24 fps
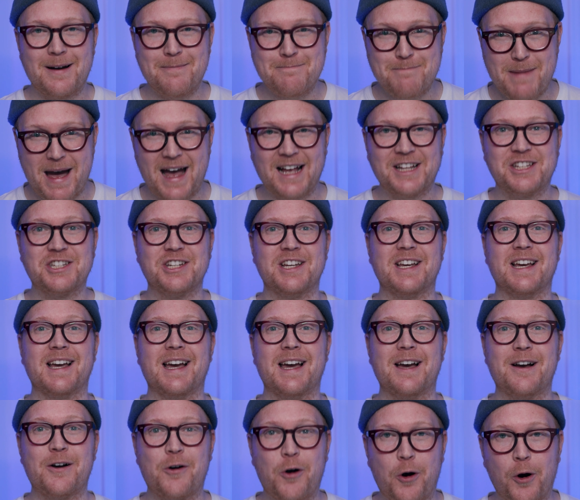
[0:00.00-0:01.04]

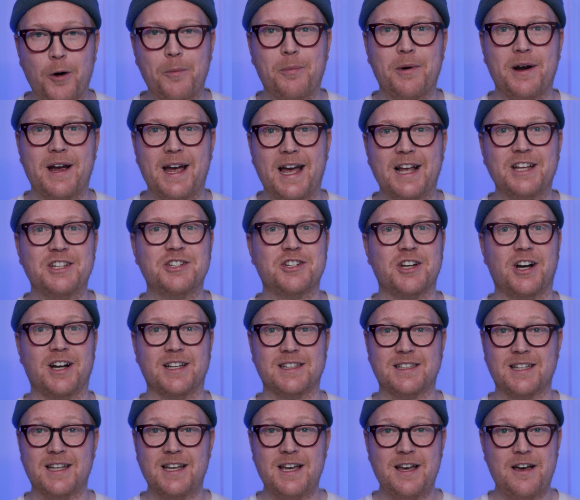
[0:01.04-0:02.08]
matching corporate
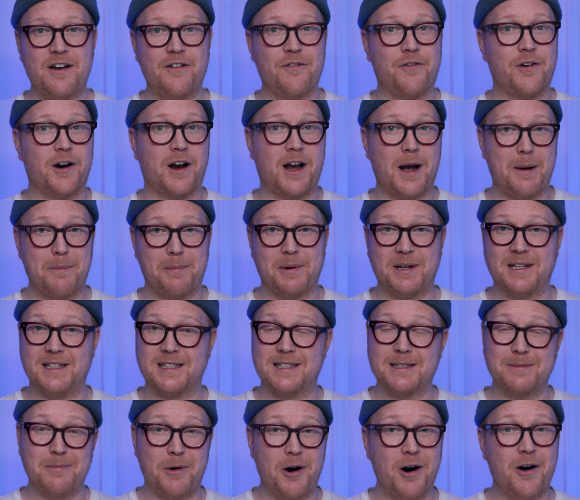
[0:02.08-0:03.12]
headshots for companies
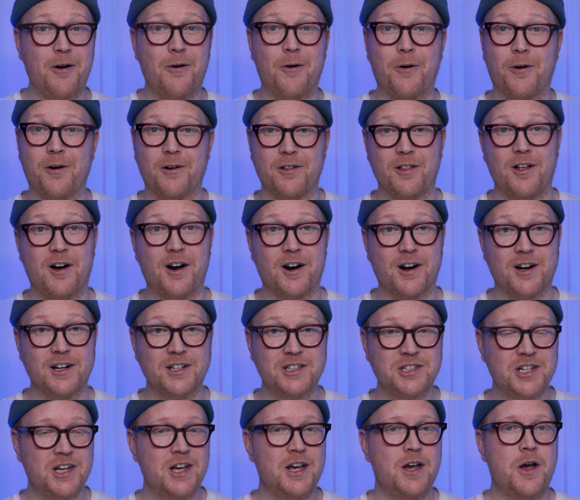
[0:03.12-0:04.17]
small or
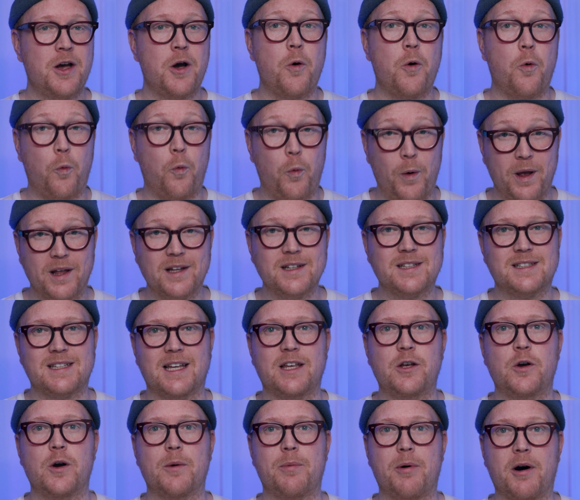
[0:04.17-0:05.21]
large will set
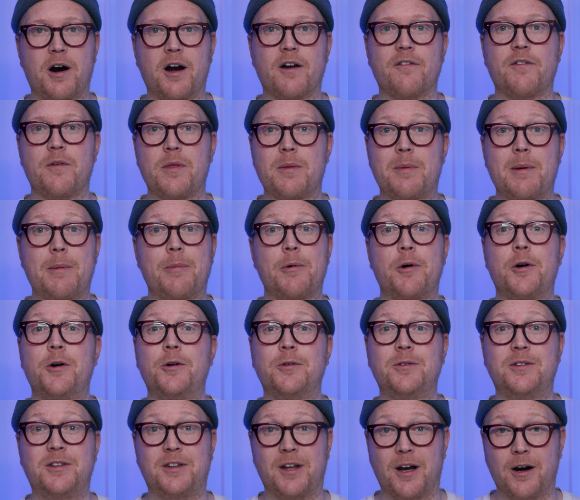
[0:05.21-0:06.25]
you apart from the people
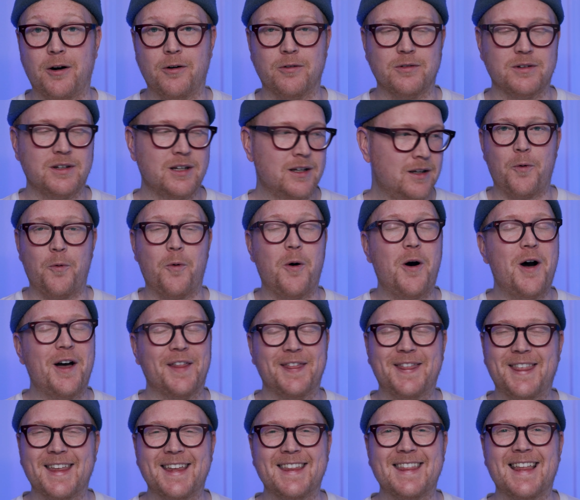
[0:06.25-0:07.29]
who don't. One
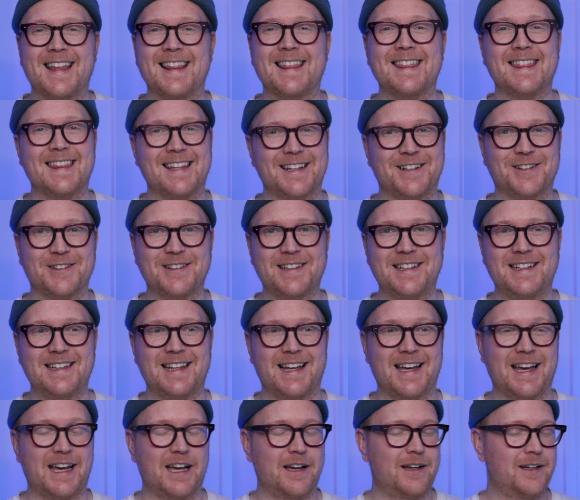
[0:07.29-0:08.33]
thing that literally
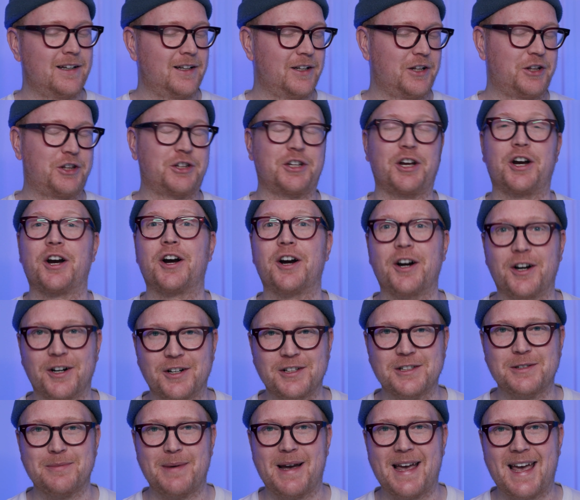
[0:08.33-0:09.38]

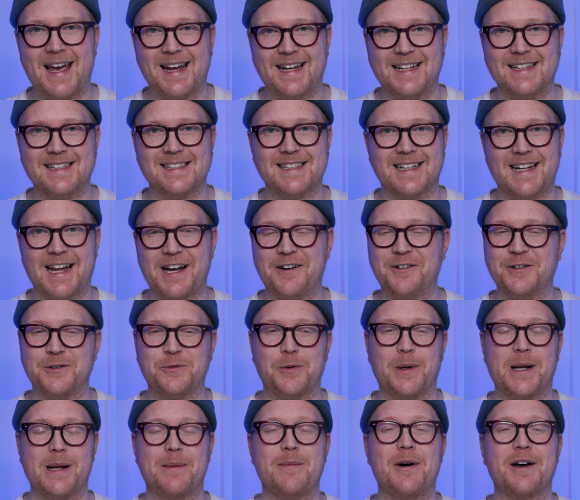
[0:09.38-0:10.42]
turns my head inside out is
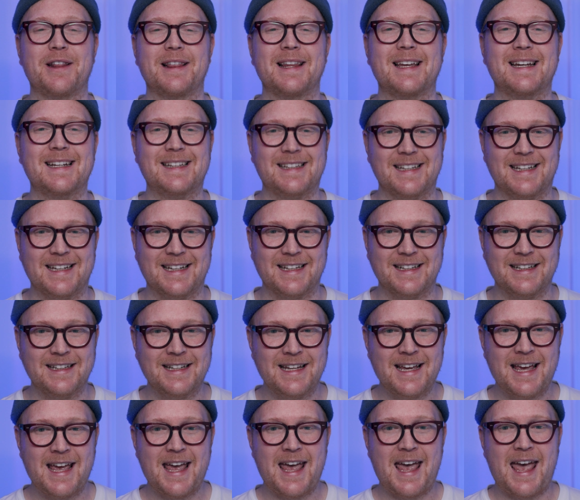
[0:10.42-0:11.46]
when I'm on
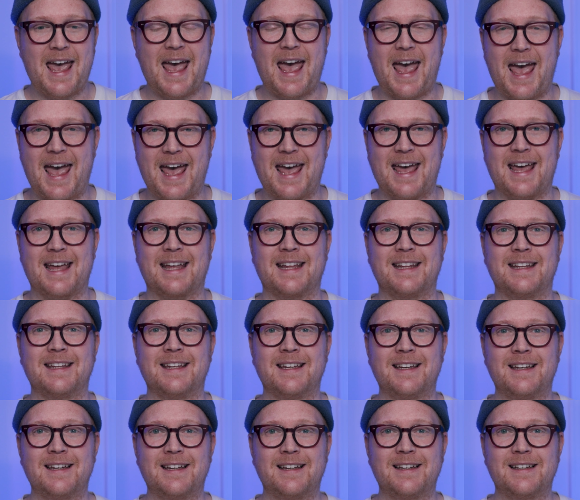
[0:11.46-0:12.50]
LinkedIn and
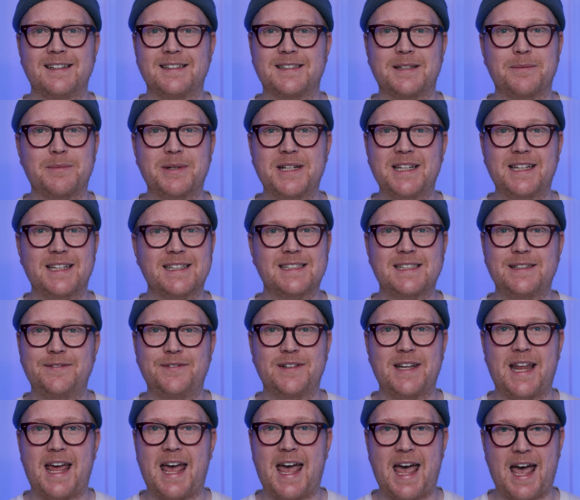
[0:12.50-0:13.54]
somebody doesn't
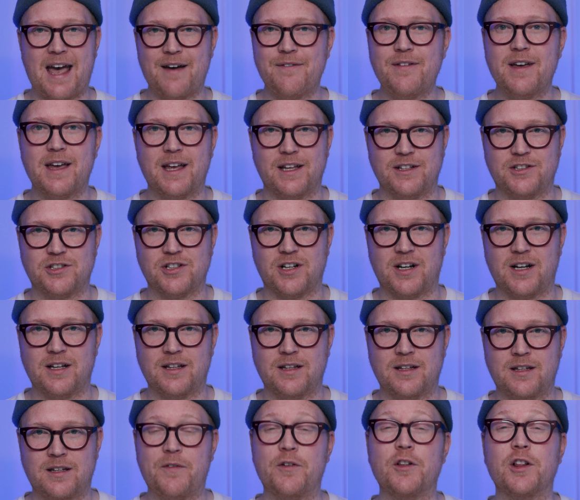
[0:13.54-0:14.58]
even have a
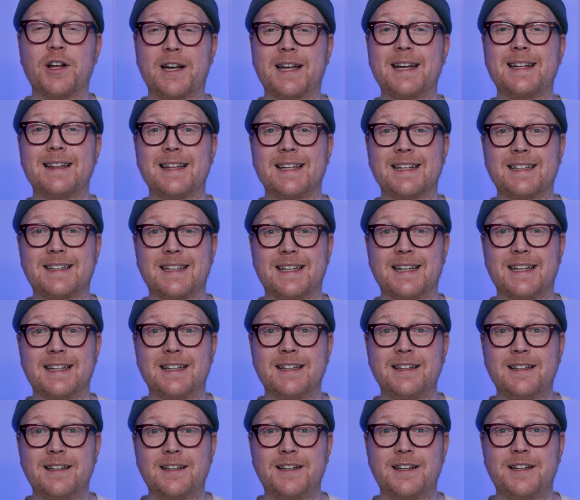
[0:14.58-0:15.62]
headshot. If you look at
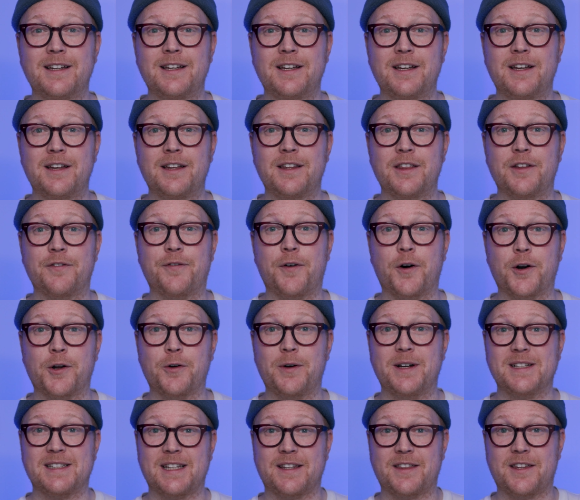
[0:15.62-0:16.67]
LinkedIn, the photo
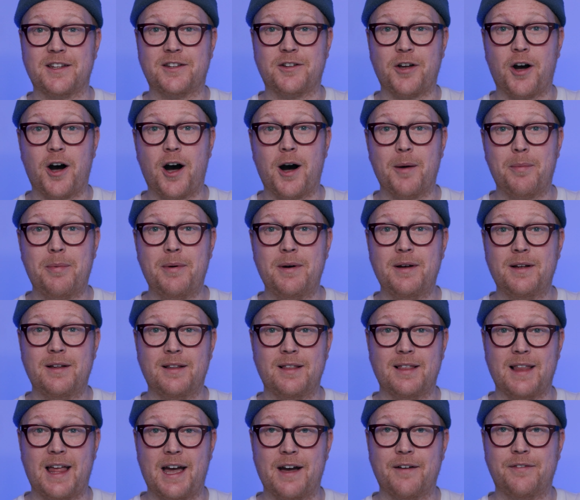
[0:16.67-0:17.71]
is at the top
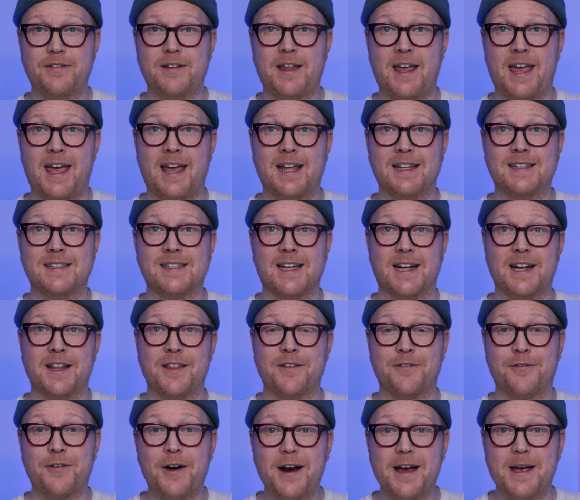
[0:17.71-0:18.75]
left-hand side of the
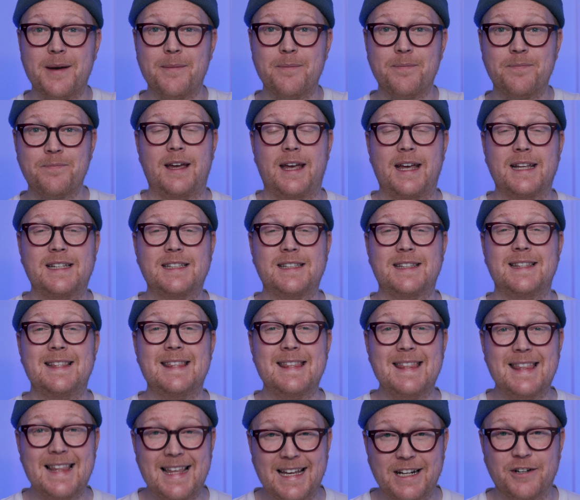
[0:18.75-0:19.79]
frame. It's
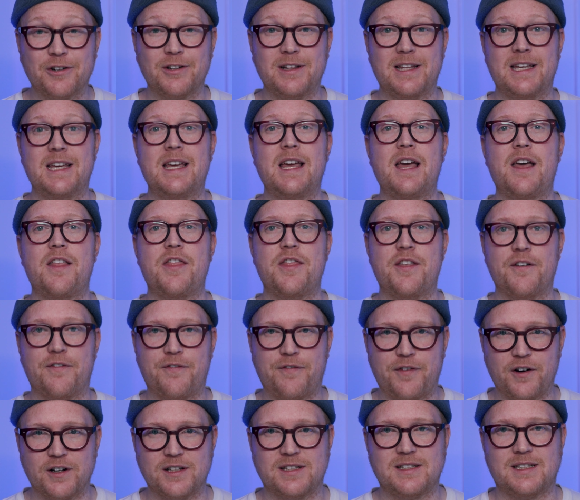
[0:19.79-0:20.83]
literally the
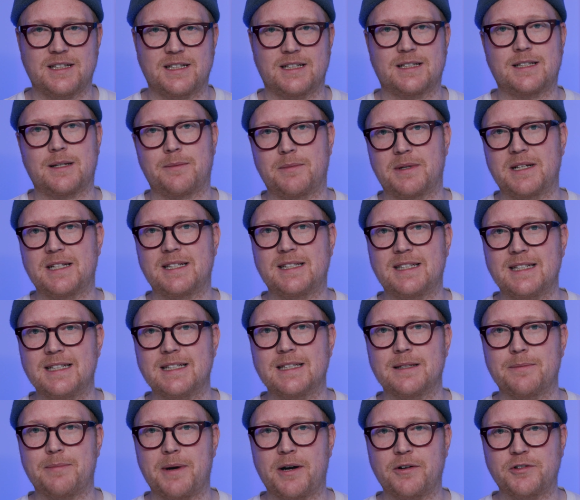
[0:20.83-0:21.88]
first thing somebody
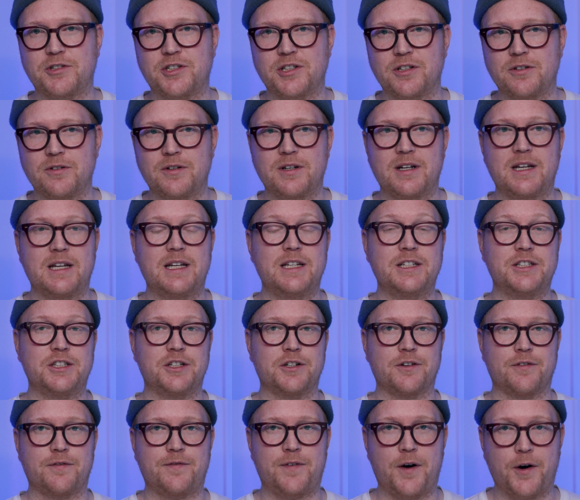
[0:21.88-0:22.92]
sees about you is
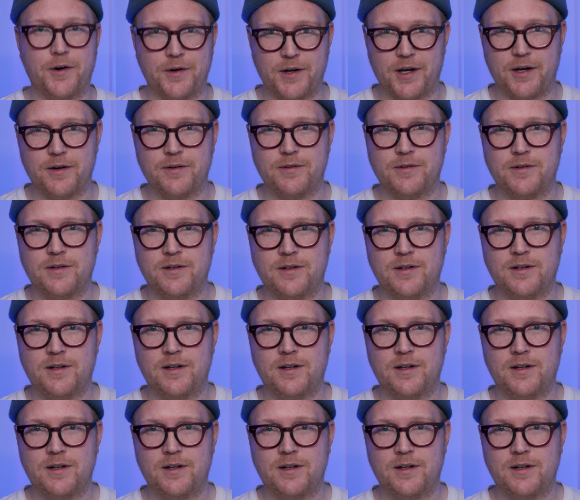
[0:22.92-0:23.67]
your photo.